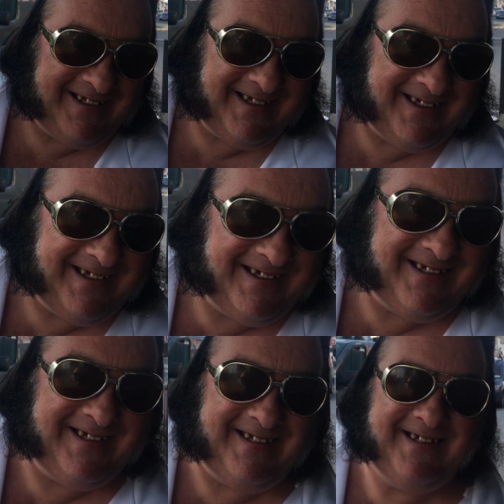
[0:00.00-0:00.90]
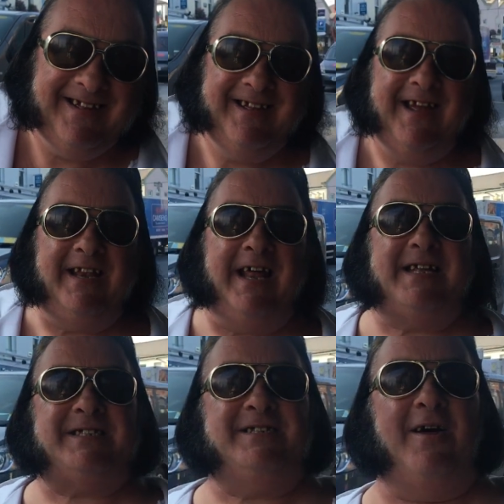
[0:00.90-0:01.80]
Yeah. It
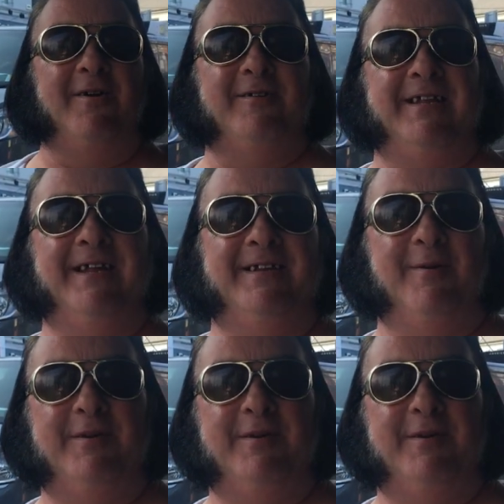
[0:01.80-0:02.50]
lasts longer then. You know,